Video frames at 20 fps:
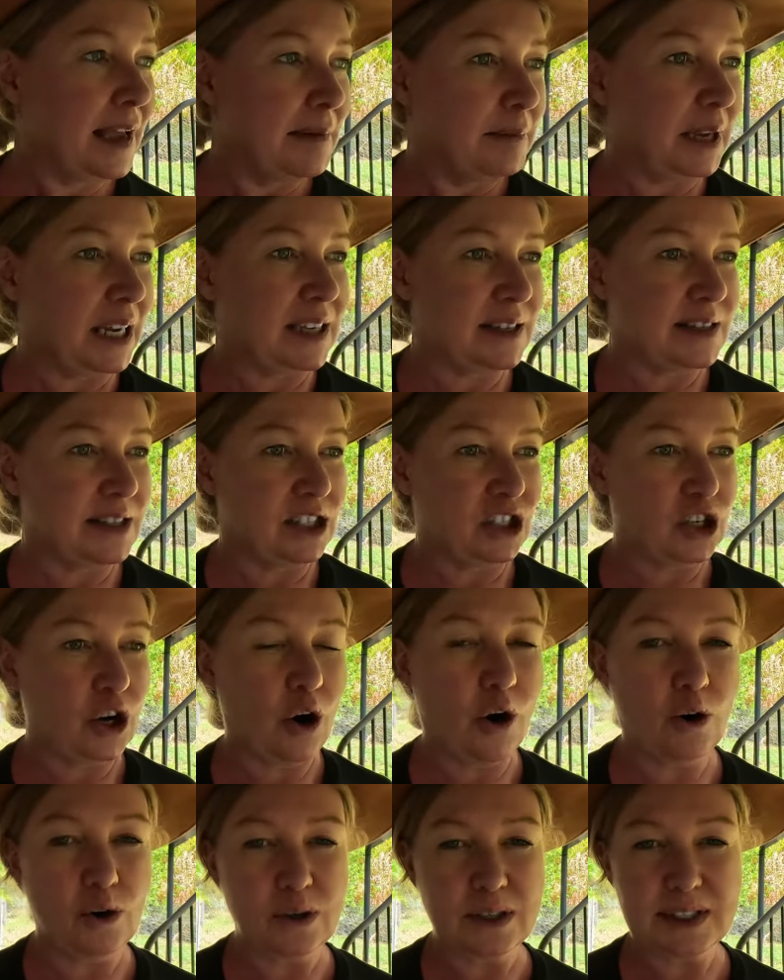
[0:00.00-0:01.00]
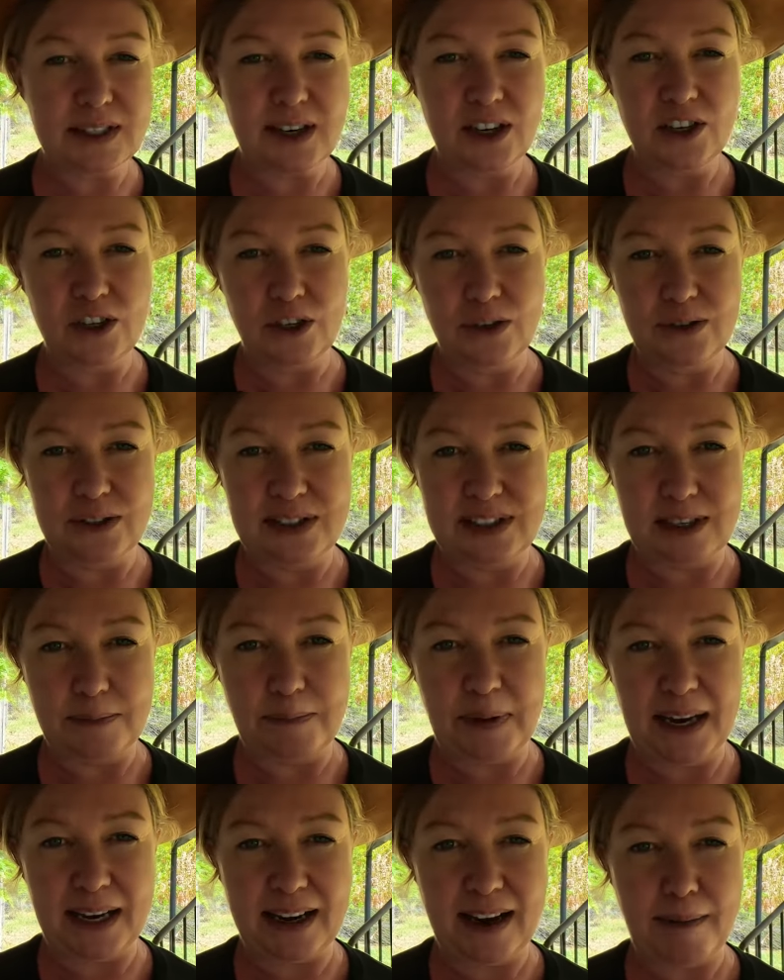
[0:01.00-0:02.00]
because the tongs are used to
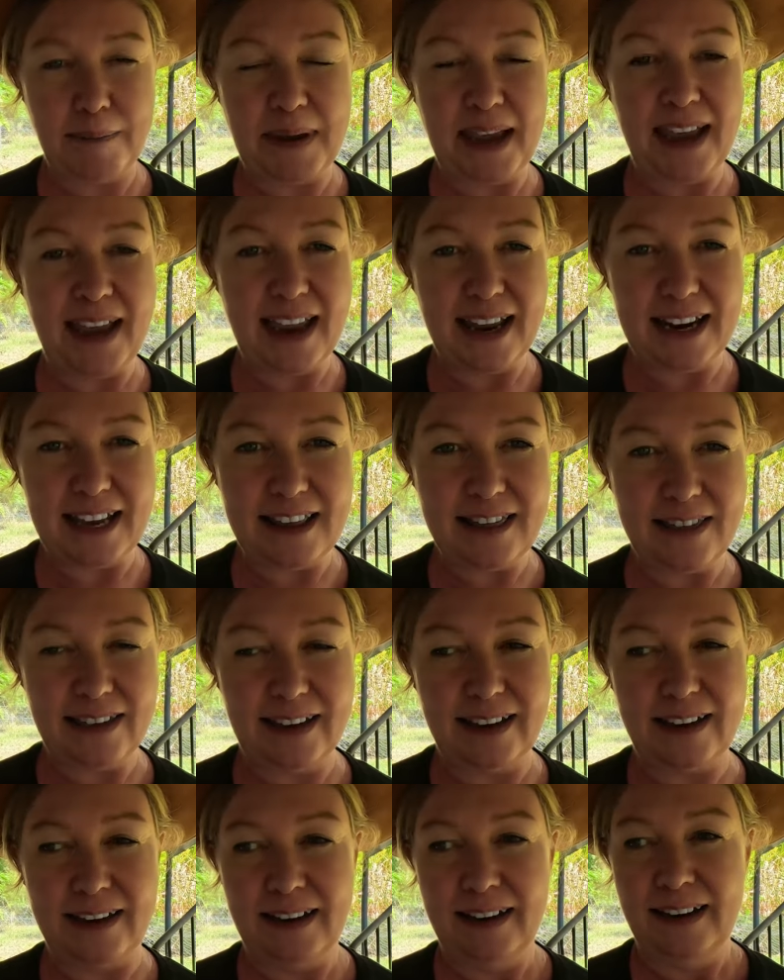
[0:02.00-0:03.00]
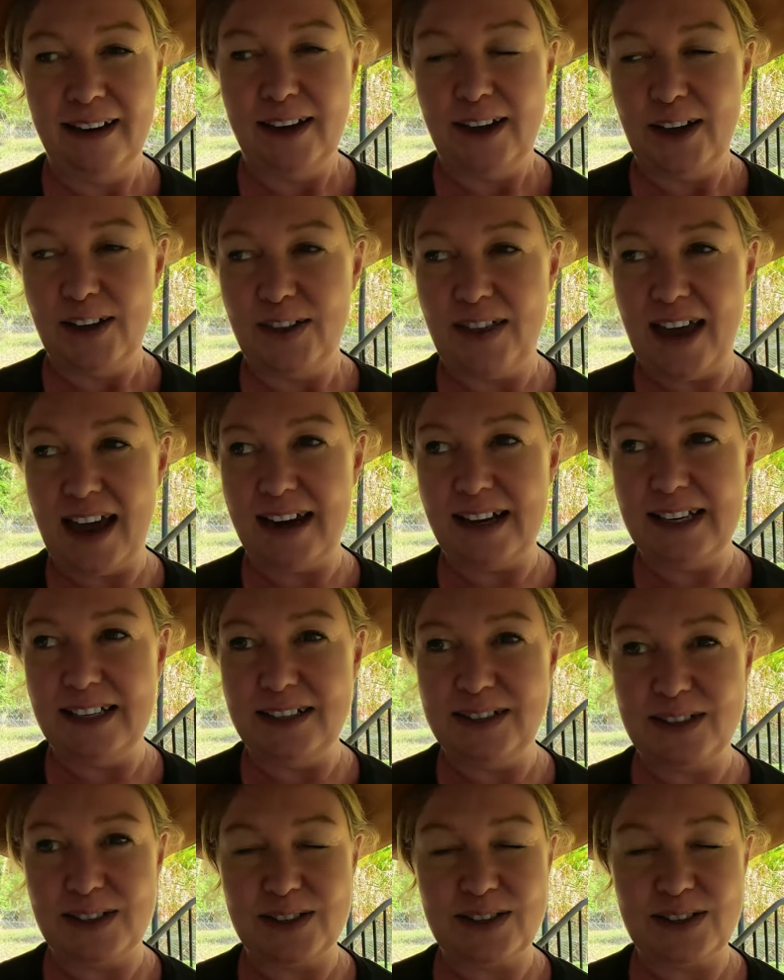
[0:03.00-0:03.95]
pick up anything that is.